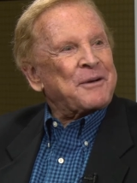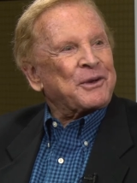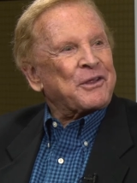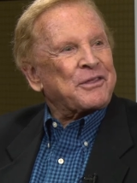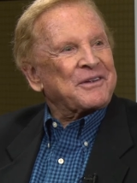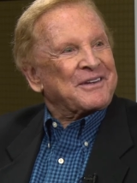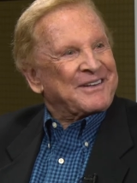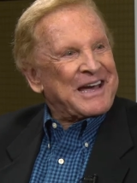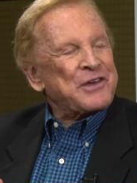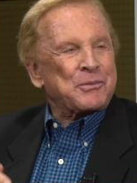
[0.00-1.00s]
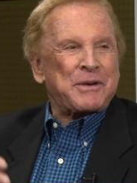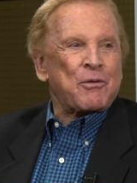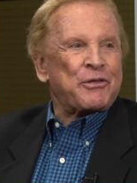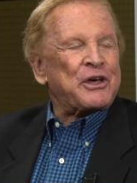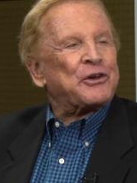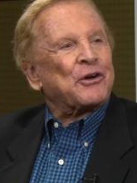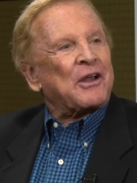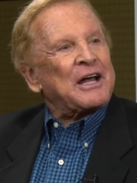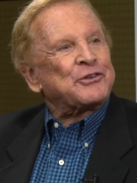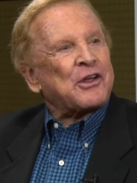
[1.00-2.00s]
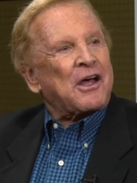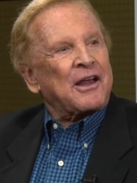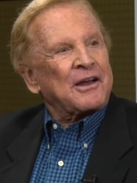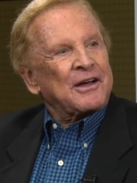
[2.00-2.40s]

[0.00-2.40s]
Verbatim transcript: able All to, right. yeah, you'll be yeah, able yeah. to think your light's on.